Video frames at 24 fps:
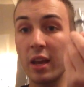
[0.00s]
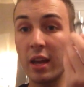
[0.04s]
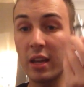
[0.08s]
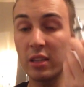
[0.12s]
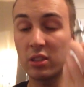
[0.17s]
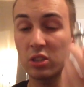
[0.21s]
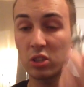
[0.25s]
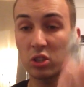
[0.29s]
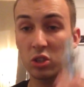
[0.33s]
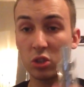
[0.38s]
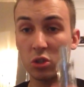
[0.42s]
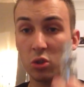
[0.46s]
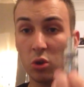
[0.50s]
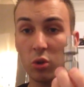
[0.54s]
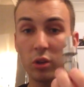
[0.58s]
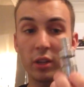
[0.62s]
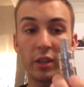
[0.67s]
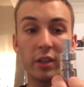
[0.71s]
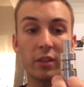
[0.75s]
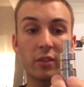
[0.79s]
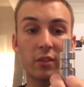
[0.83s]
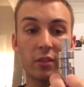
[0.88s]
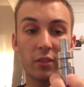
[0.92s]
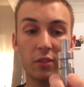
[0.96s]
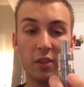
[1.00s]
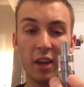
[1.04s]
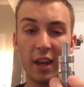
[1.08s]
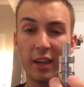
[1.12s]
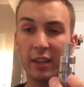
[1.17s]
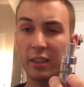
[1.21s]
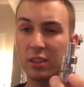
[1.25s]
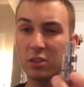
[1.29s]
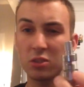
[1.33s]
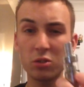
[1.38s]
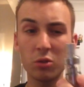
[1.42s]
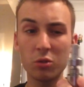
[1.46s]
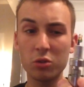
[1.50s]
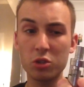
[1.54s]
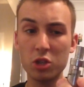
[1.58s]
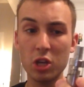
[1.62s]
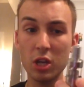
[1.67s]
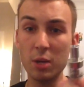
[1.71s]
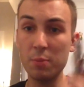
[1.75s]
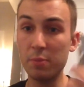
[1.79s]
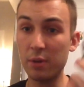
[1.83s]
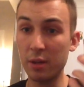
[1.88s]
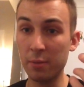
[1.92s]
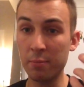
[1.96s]
It's a solid tank, it's not
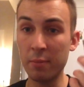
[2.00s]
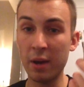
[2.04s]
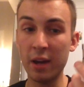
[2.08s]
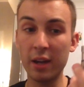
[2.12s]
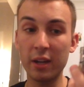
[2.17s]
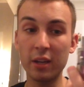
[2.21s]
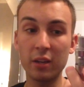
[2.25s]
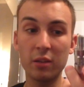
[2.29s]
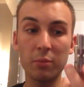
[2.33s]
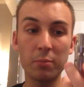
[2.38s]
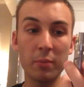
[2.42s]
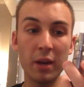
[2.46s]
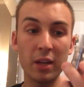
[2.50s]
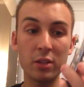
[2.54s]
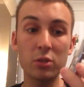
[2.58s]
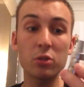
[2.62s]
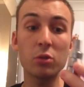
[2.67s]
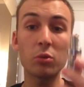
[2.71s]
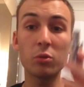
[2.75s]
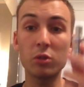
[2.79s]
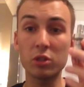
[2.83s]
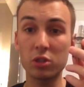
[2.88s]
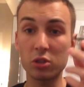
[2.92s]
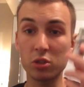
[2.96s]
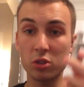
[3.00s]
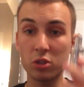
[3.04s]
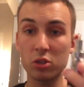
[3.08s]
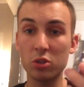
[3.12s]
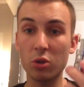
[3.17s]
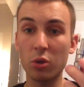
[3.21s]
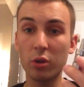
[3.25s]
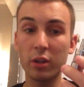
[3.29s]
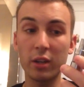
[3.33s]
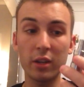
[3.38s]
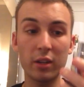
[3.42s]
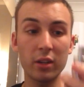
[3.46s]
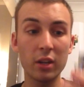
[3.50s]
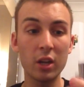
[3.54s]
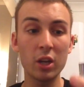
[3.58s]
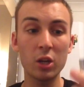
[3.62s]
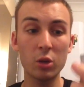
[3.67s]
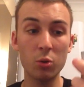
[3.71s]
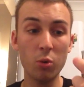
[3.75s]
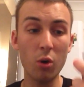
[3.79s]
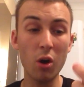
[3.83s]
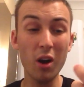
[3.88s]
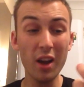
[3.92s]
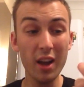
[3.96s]
cheaply made metal, it's a solid,
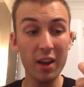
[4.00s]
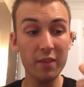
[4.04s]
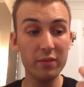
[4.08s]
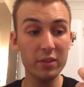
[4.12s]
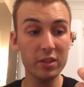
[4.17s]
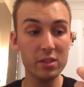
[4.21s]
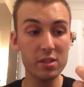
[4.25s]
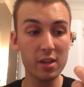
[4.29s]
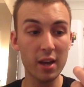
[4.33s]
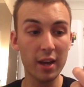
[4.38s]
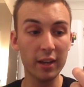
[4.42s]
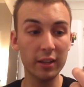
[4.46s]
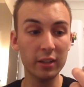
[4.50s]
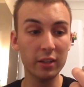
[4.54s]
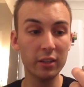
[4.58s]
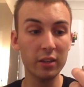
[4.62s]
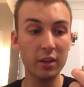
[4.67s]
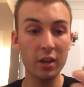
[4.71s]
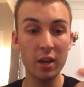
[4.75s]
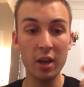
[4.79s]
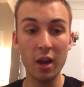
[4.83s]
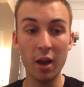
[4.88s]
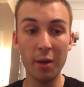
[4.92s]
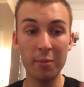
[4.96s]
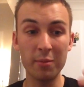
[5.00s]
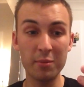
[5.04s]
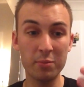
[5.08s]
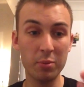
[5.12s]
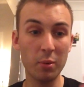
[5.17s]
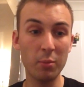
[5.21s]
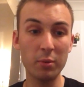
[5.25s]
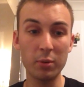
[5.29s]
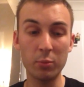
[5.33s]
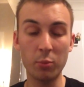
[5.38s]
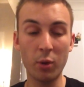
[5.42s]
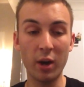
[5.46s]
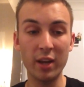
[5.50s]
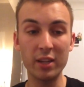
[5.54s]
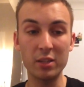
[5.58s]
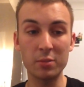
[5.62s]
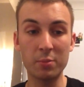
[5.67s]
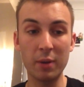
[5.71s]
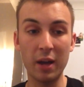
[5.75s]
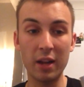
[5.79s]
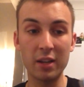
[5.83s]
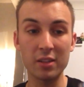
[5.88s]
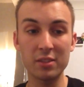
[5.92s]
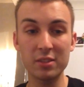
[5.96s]
quite a heavy tank. It probably weighs
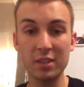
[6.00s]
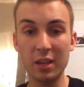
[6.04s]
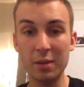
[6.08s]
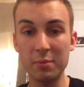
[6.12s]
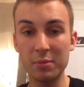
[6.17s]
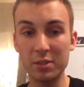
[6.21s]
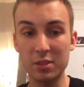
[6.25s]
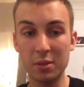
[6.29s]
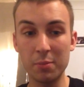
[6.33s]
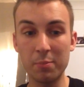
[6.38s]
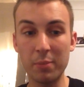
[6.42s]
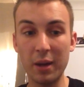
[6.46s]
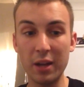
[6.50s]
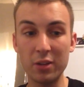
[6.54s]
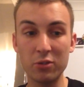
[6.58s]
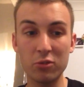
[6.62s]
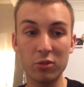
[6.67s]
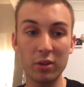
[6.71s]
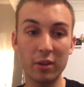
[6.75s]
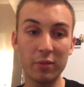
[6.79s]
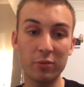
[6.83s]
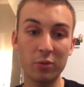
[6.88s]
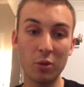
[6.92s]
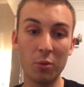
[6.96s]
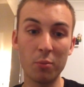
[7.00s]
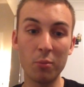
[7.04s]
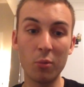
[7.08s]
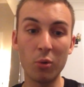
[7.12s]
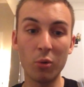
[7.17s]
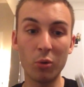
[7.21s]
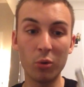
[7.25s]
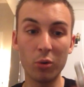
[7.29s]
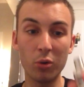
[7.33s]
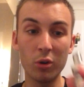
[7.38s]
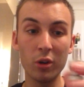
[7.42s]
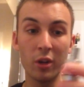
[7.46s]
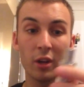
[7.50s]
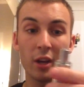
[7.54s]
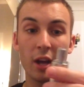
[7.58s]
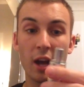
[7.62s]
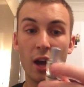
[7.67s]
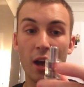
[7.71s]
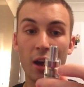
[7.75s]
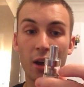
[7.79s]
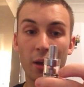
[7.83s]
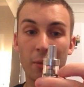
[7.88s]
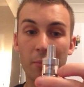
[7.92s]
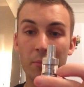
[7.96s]
about the same as the battery, if not more.
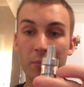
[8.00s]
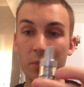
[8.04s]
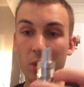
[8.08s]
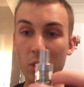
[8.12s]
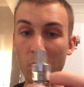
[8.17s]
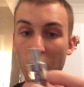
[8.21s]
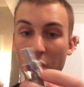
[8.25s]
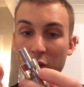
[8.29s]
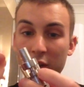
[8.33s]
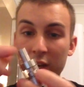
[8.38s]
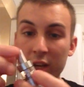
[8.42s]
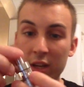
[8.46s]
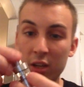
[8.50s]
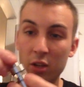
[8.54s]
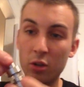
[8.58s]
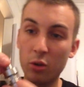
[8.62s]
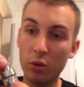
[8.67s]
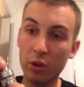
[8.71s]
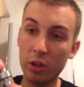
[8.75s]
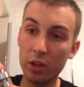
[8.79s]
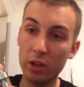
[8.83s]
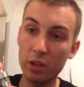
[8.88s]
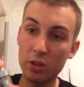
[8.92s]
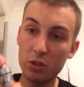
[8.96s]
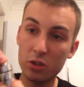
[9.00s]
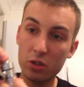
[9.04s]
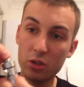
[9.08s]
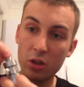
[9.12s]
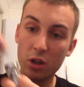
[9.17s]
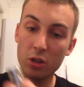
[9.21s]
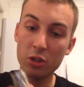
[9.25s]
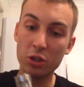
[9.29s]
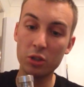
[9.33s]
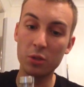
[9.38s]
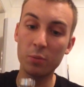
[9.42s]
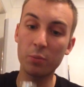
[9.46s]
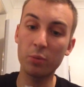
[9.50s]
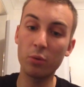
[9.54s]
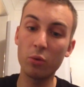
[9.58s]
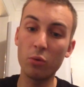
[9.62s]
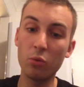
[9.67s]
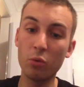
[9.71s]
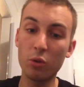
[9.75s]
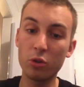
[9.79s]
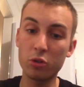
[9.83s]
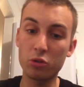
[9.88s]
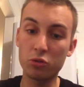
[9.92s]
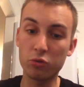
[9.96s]
On here you've got the
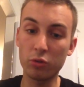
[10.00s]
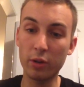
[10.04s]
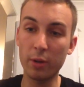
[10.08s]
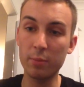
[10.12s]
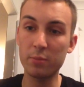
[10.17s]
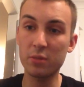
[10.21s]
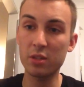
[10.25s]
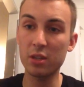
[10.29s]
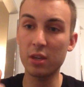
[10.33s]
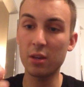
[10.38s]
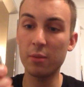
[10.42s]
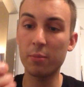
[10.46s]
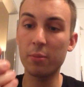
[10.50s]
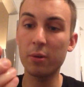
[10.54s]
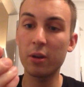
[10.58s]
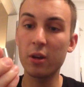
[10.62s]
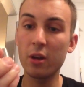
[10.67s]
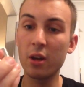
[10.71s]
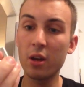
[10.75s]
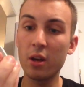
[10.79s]
adjustable drip tip